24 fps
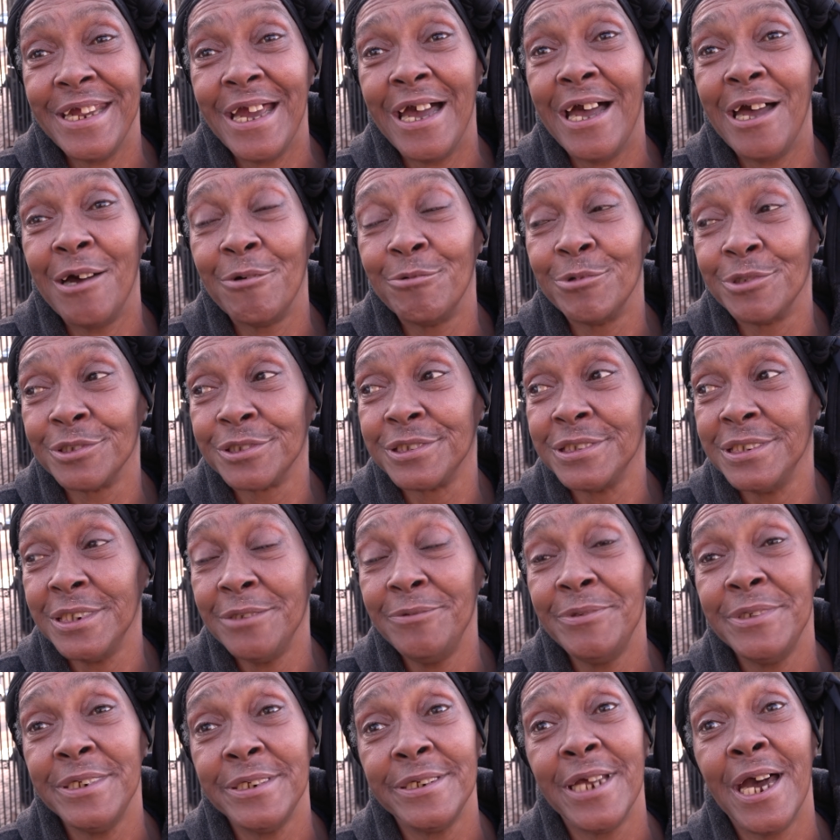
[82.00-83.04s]
I was
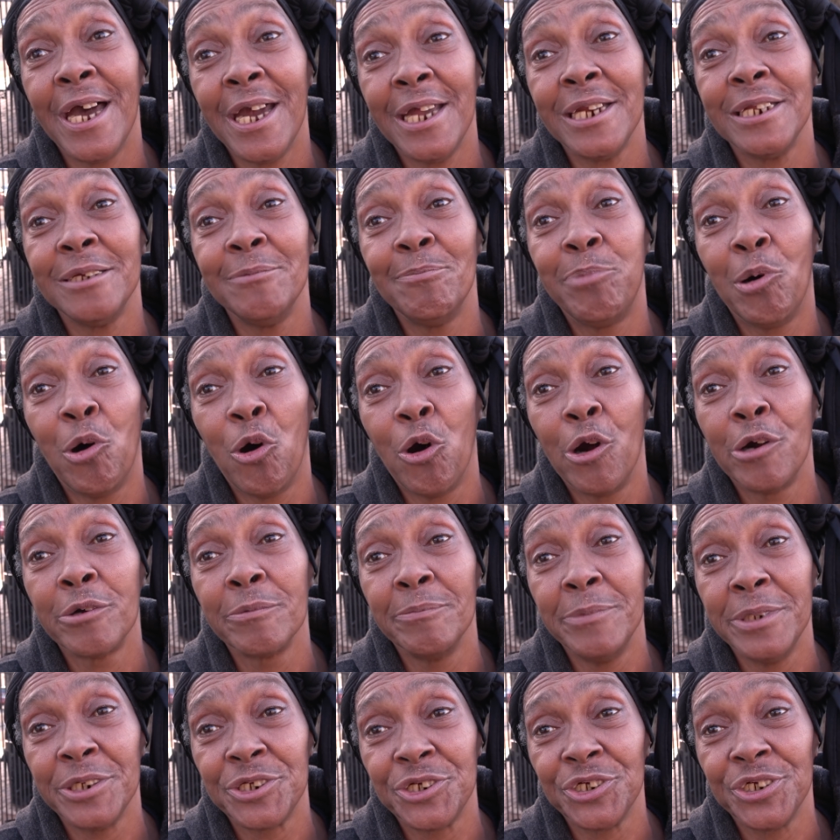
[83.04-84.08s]
living in Highland Park,
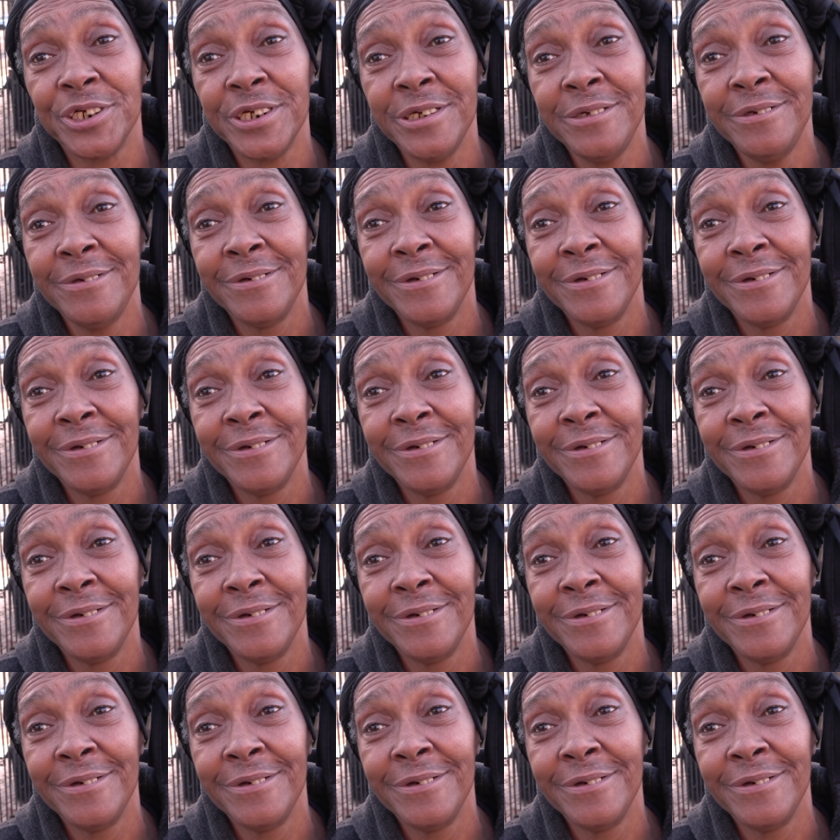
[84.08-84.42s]
Michigan.